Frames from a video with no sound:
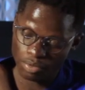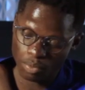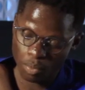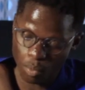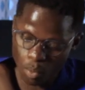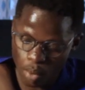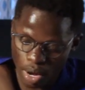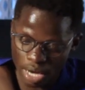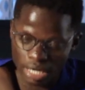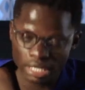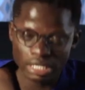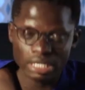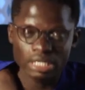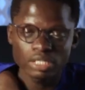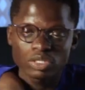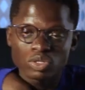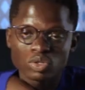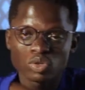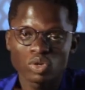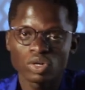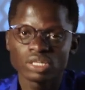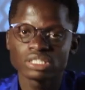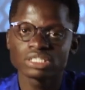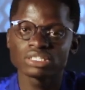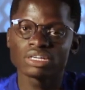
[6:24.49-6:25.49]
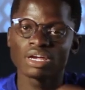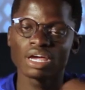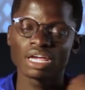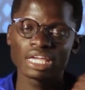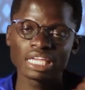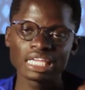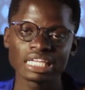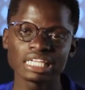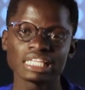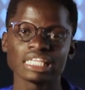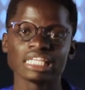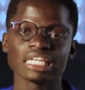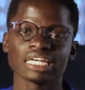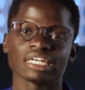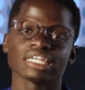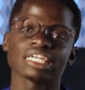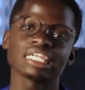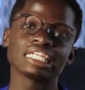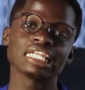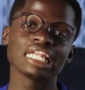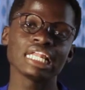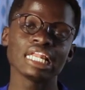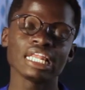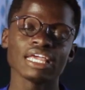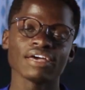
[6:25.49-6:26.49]
One, it's not
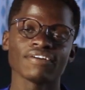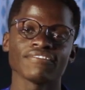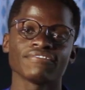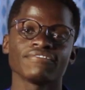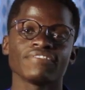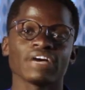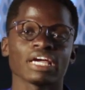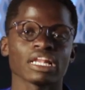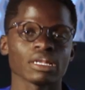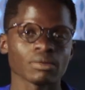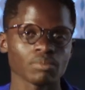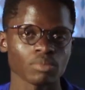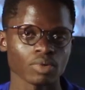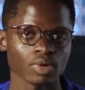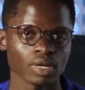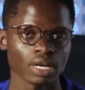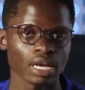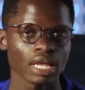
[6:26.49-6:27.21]
readily available,